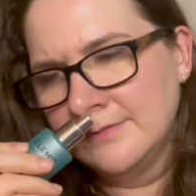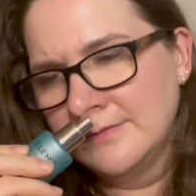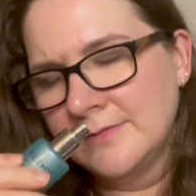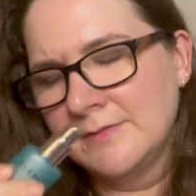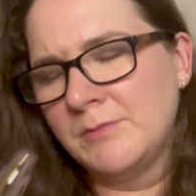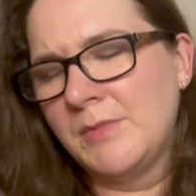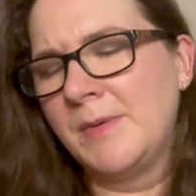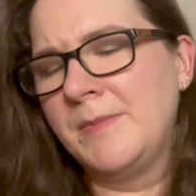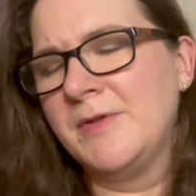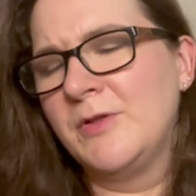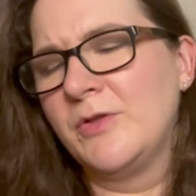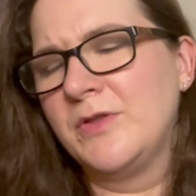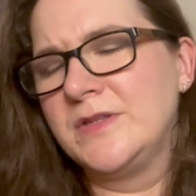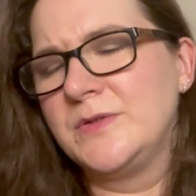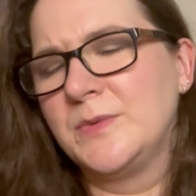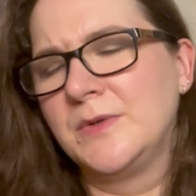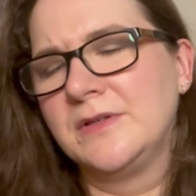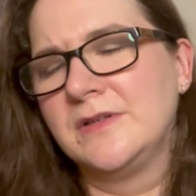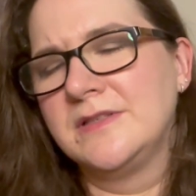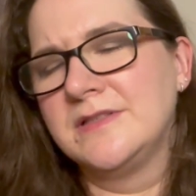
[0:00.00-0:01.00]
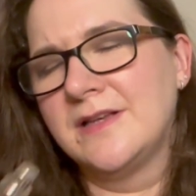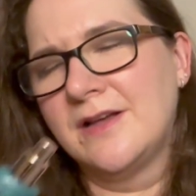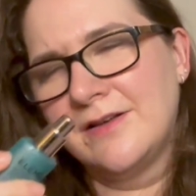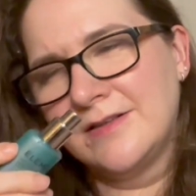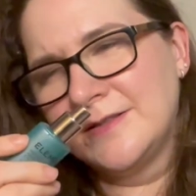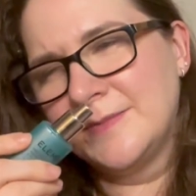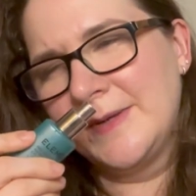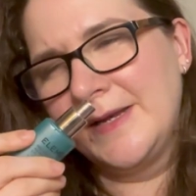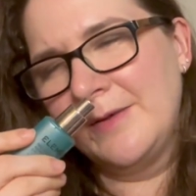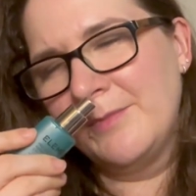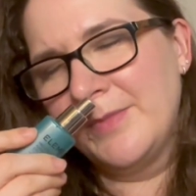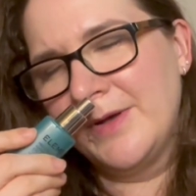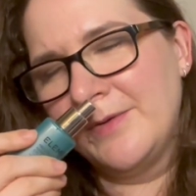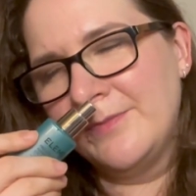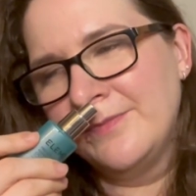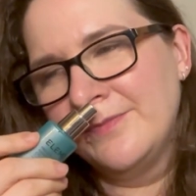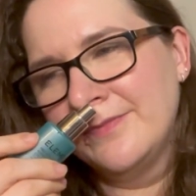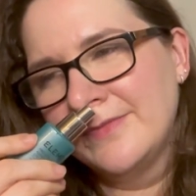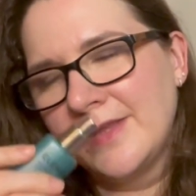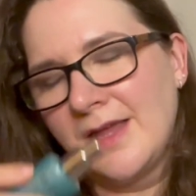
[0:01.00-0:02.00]
maybe not this one because I can't smell it, but
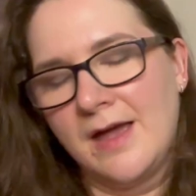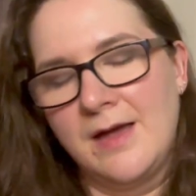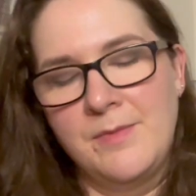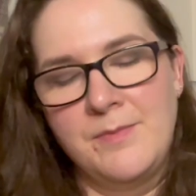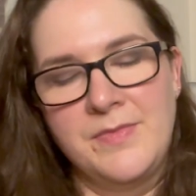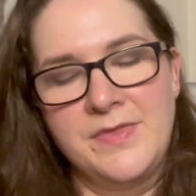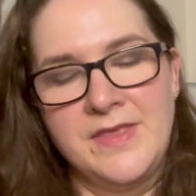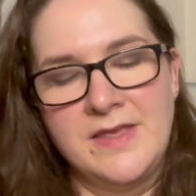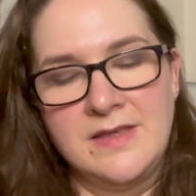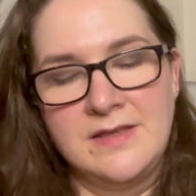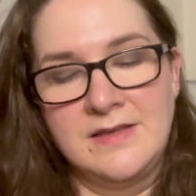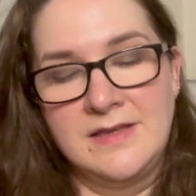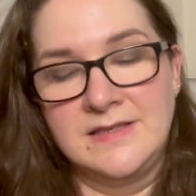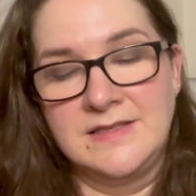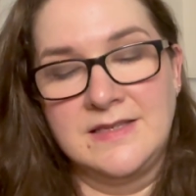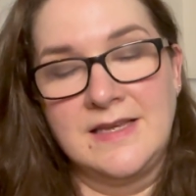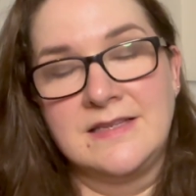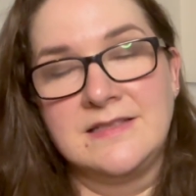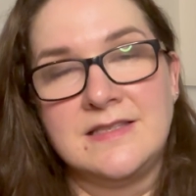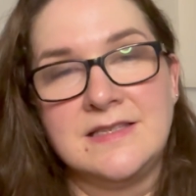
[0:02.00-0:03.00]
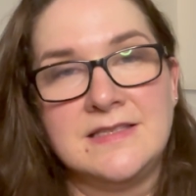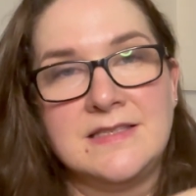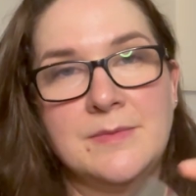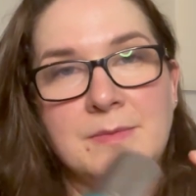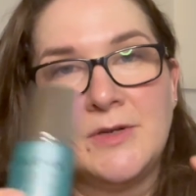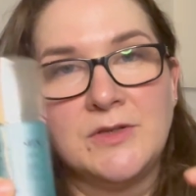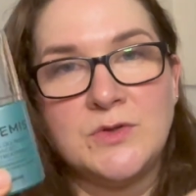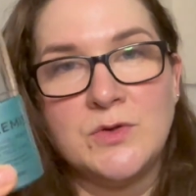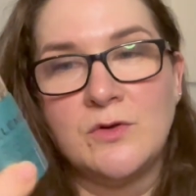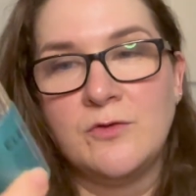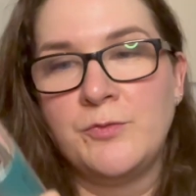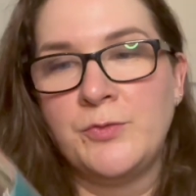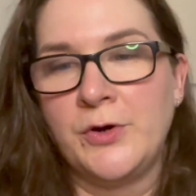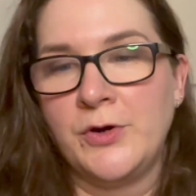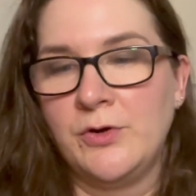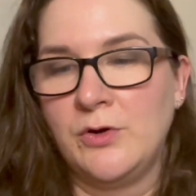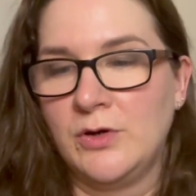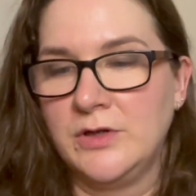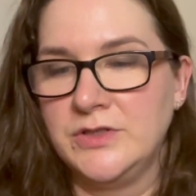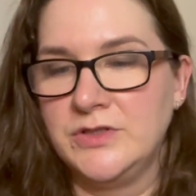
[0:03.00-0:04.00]
This has the similar sort of
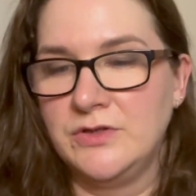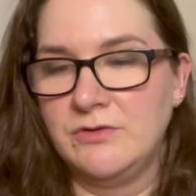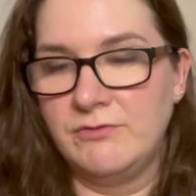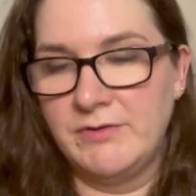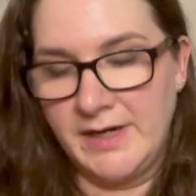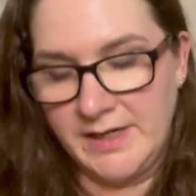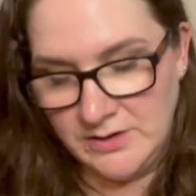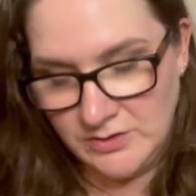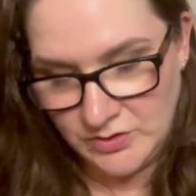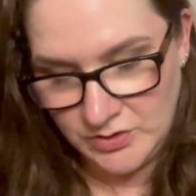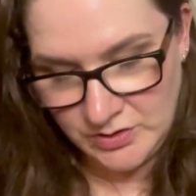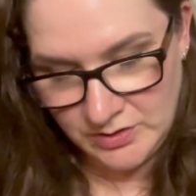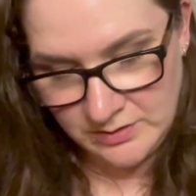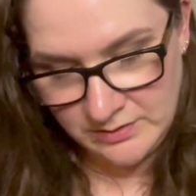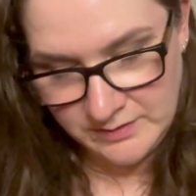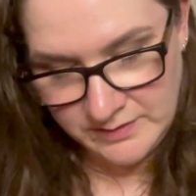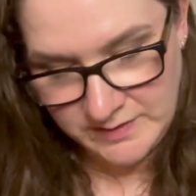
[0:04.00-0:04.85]
Pro Collagen range